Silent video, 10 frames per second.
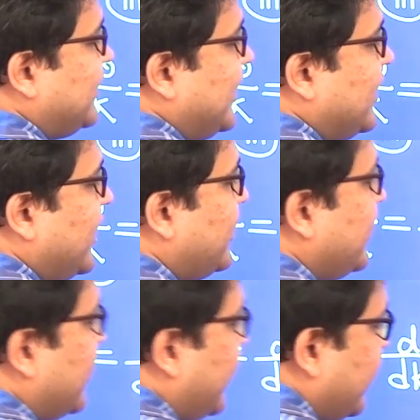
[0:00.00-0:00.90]
dk
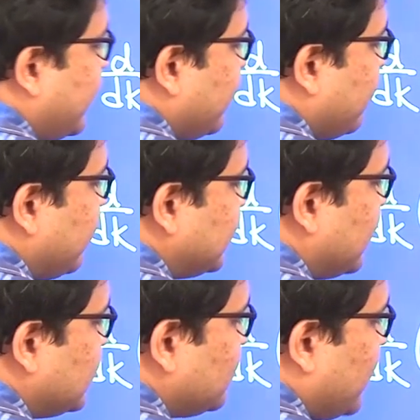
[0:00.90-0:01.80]
it
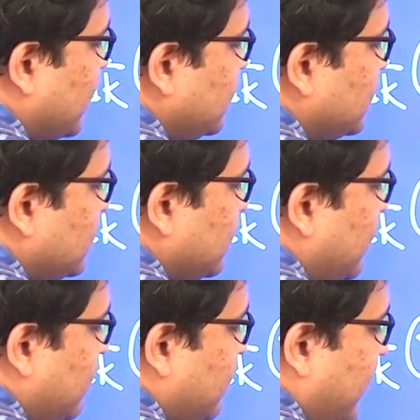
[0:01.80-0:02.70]
results 1.
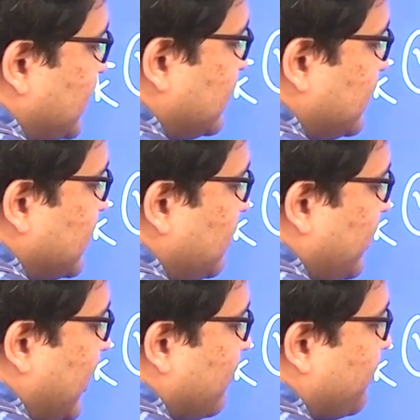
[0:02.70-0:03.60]
So as a
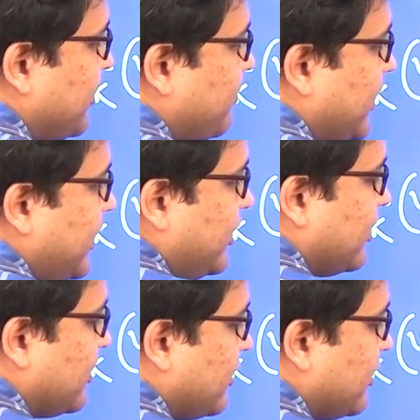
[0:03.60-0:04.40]
result we have Vp